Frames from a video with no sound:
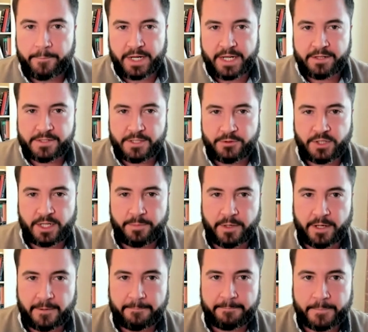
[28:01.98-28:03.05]
But here's the tricky
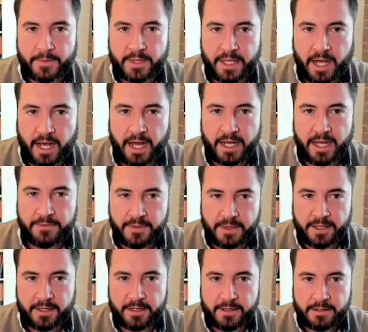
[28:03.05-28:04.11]
part. I
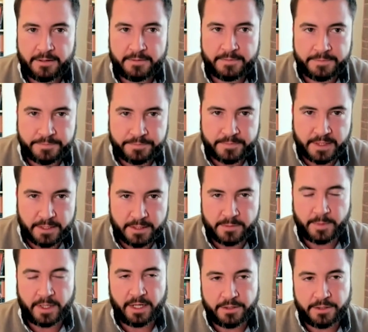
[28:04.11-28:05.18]
think,
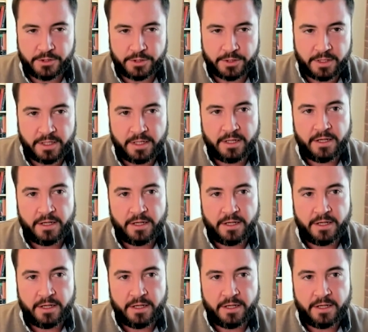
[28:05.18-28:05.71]
it's my hunch,